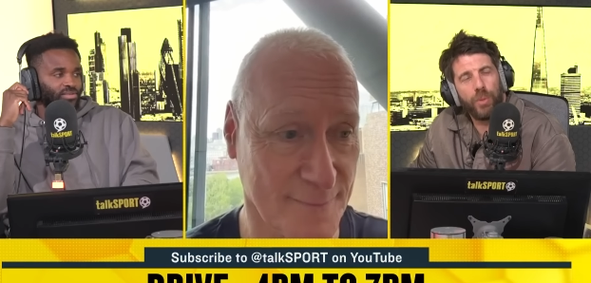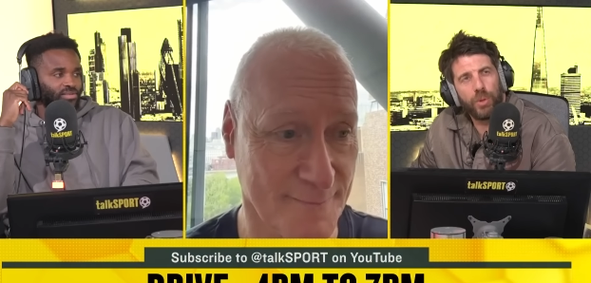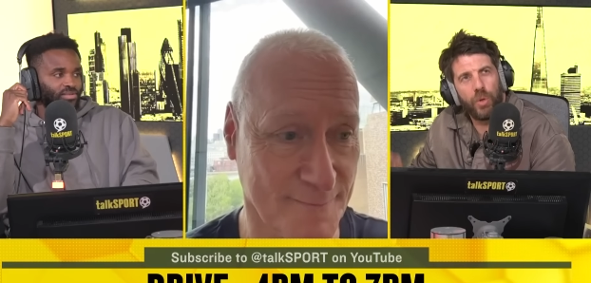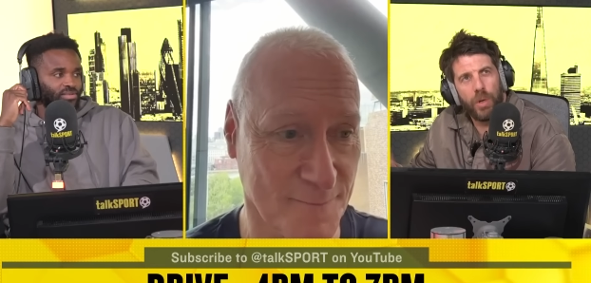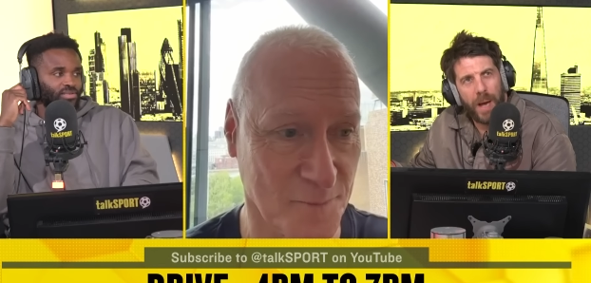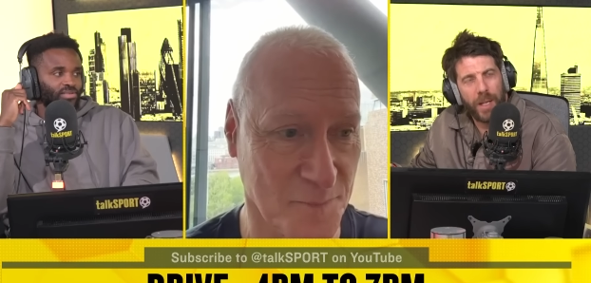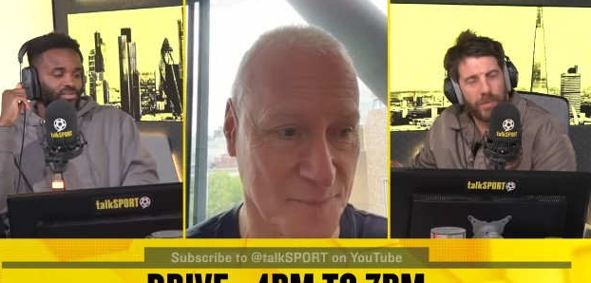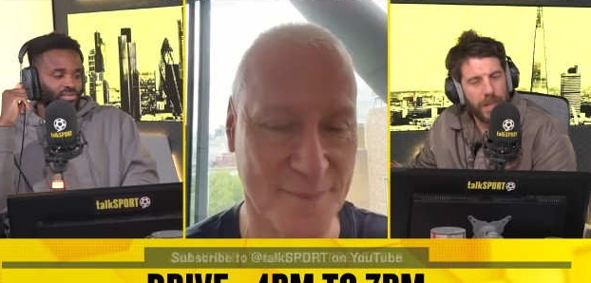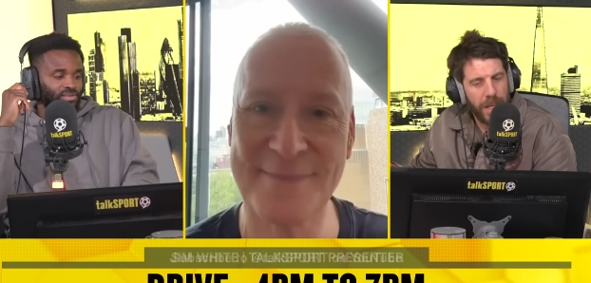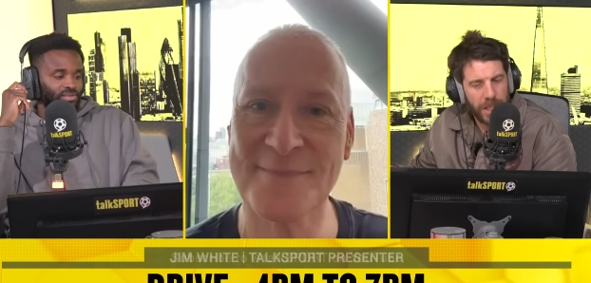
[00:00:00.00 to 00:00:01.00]
Speaker 1: We'll talk about the
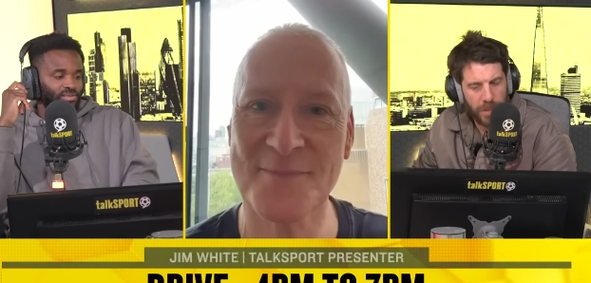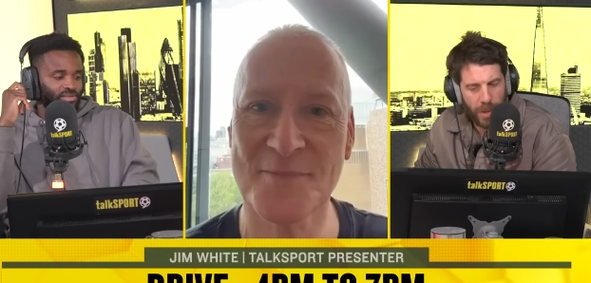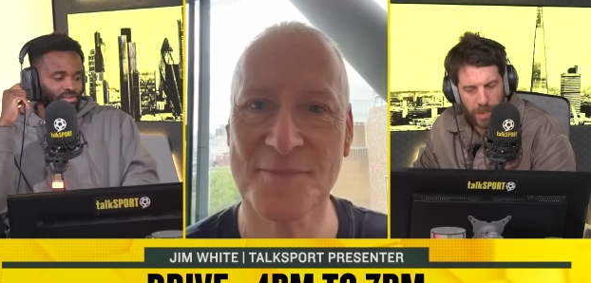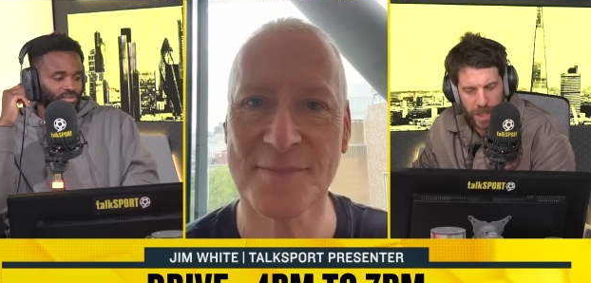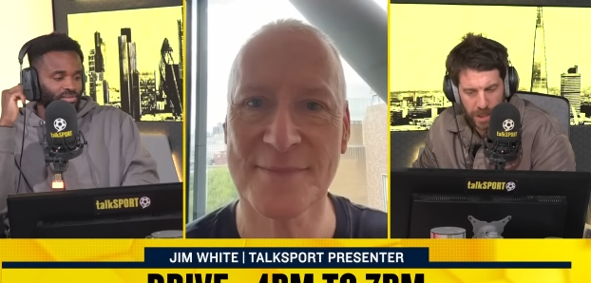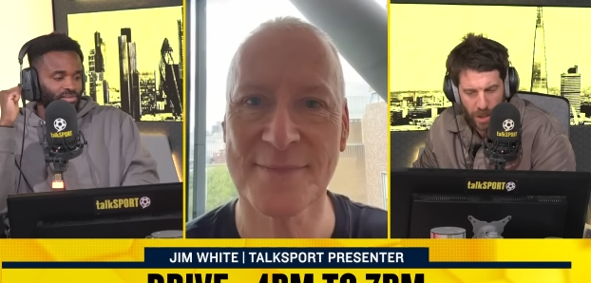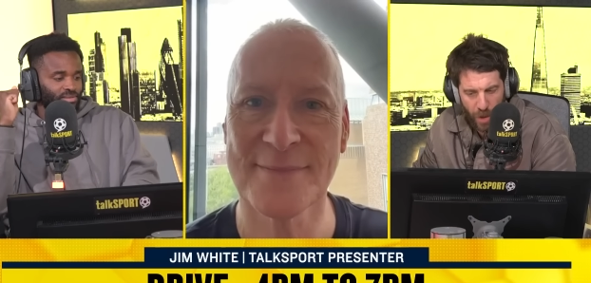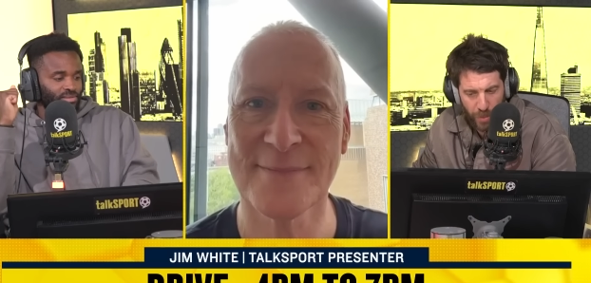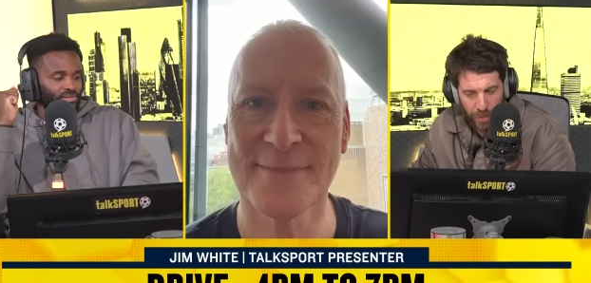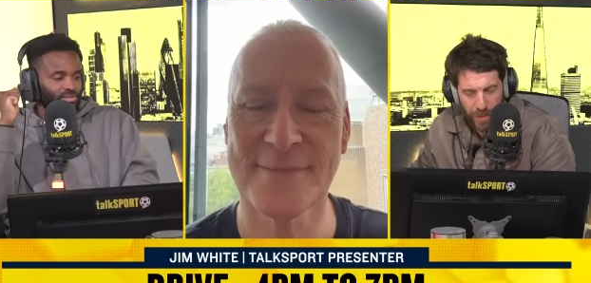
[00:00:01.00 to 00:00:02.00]
rematch in a moment. Let's start off
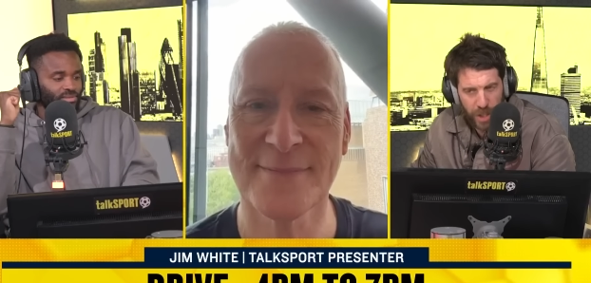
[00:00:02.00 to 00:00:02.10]
with the fact